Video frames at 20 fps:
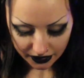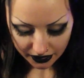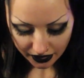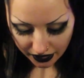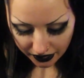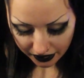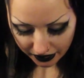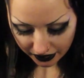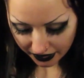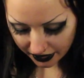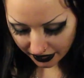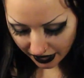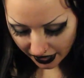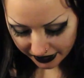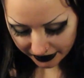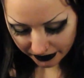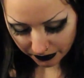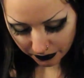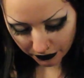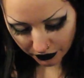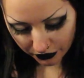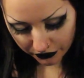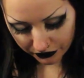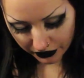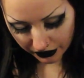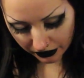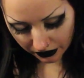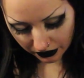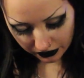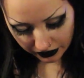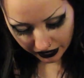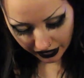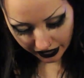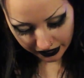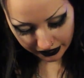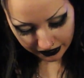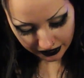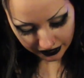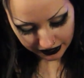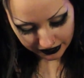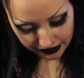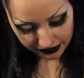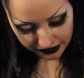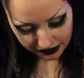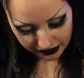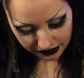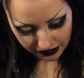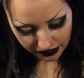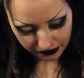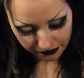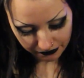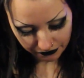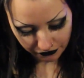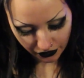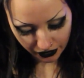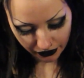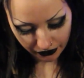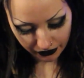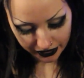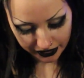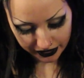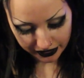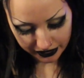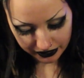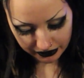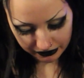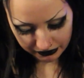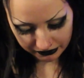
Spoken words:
It hasn't moved a lot and it's there's